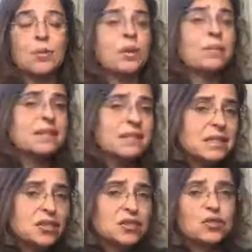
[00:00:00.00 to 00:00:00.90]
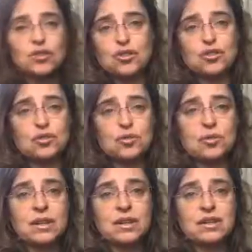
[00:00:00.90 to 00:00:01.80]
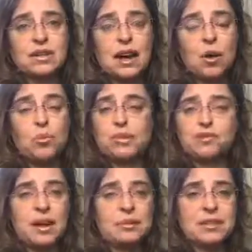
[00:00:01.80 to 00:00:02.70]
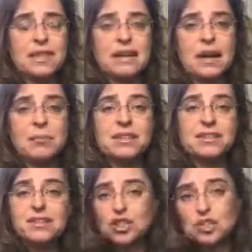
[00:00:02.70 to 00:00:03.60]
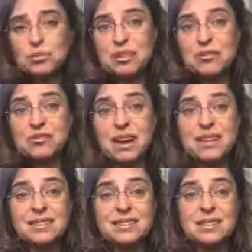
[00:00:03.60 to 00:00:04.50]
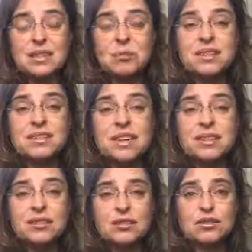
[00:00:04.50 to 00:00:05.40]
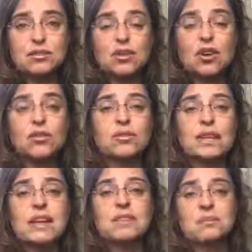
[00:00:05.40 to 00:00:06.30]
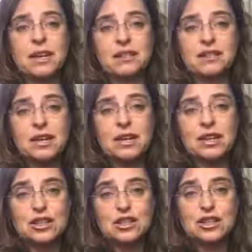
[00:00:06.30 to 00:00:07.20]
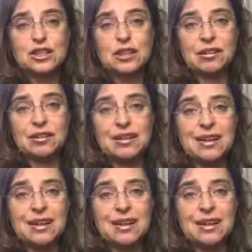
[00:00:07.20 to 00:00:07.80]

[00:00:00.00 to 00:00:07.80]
What my sister used to do to help with family dynamics is she would invite some of the sailors from the local Navy base to the dinner.